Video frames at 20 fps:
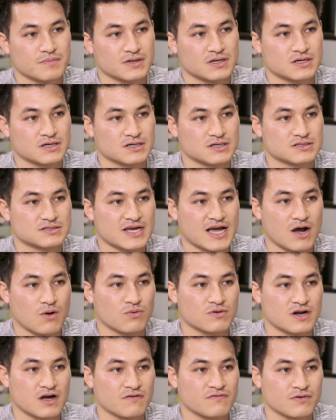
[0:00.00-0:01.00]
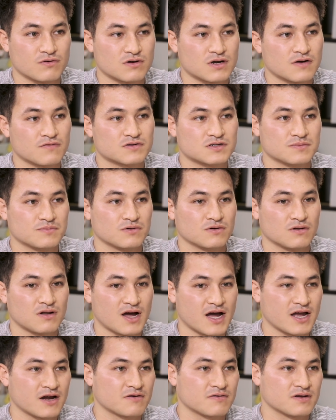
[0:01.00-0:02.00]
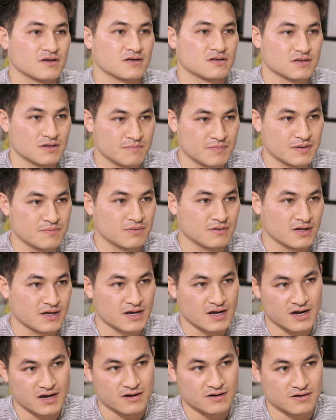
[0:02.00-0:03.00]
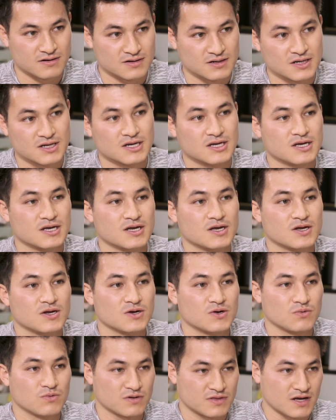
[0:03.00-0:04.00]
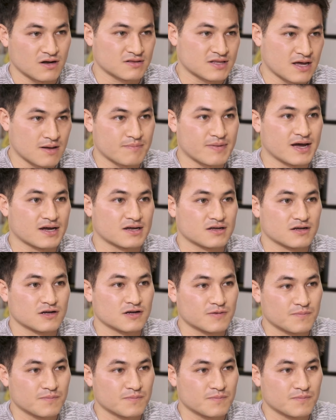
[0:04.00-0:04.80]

because I would not feel comfortable hiring the people I hired without that backing.